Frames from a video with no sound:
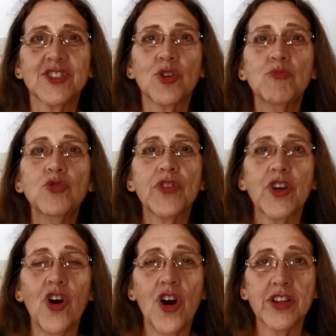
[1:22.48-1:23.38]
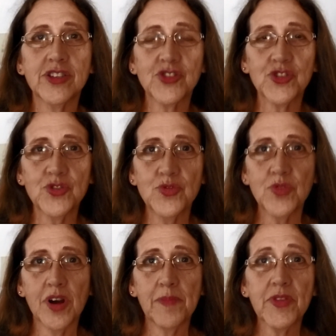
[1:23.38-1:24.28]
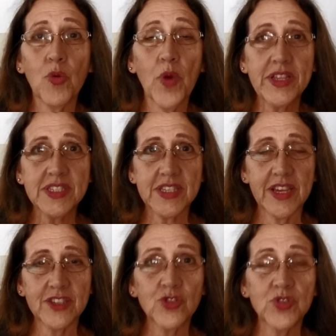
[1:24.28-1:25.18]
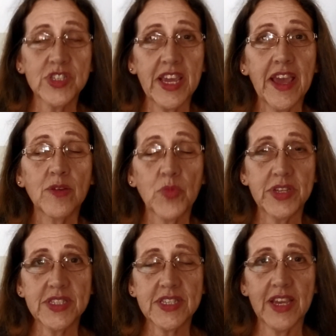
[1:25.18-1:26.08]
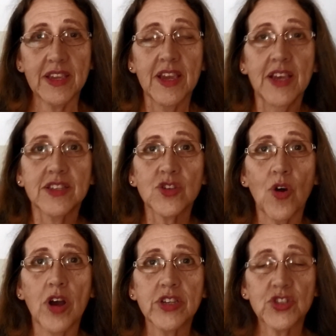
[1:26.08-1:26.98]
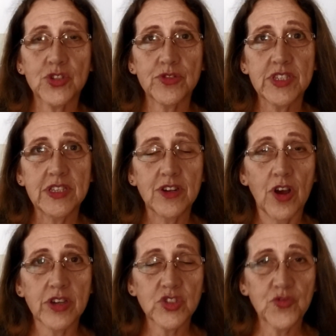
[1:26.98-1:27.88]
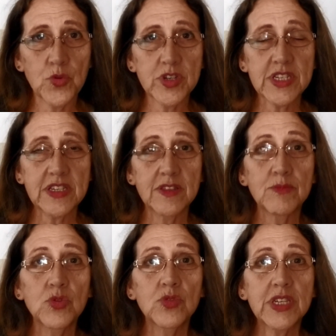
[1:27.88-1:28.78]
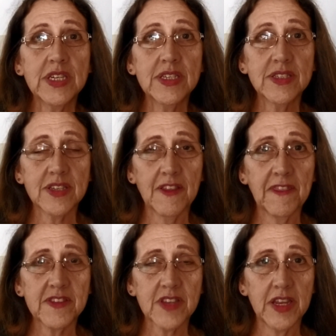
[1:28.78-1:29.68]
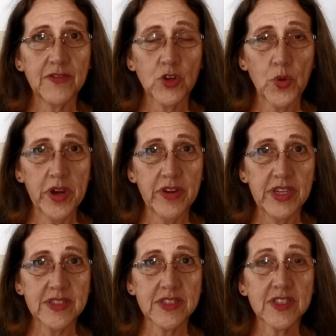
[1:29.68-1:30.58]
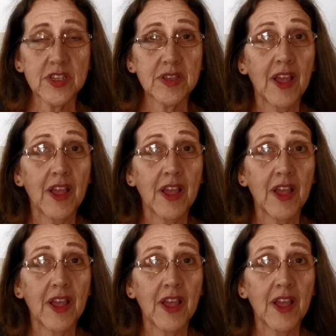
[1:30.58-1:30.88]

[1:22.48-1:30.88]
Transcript: So moving on to Tuesday and Wednesday, so August 13 and August 14, the moon is in the sign of Aquarius. It's